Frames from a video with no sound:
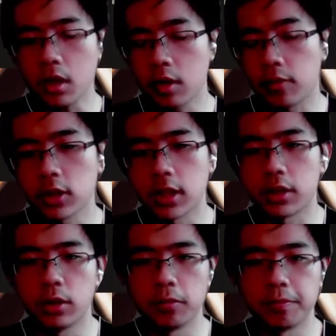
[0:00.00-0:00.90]
Of course, I
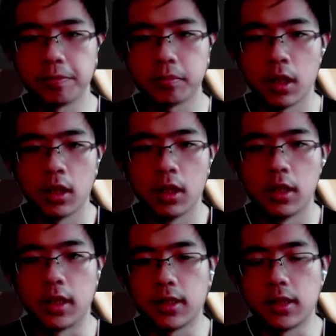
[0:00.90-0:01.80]
took.
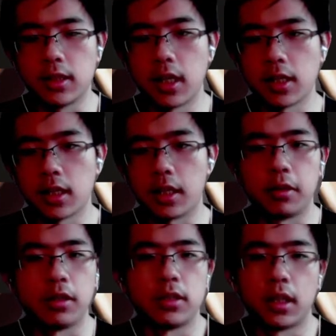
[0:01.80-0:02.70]
And c6, I
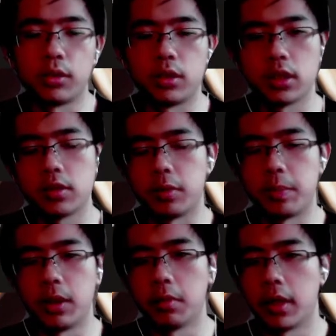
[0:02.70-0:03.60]
decided to just
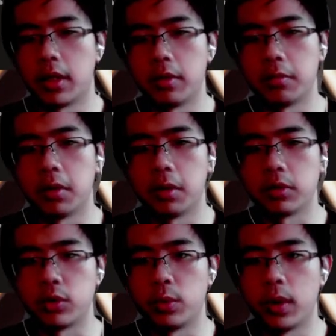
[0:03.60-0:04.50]
repeat what I
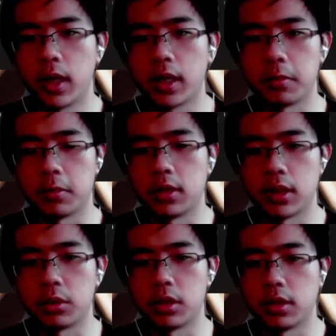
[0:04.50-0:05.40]
was doing. I
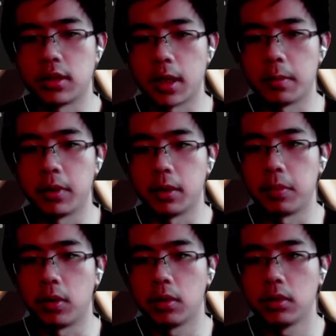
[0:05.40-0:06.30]
decided to just gambit a
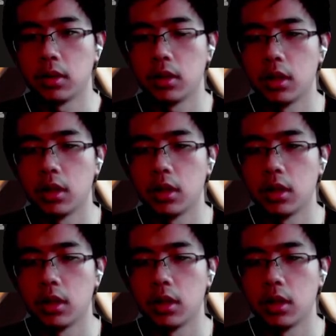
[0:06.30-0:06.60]
pawn,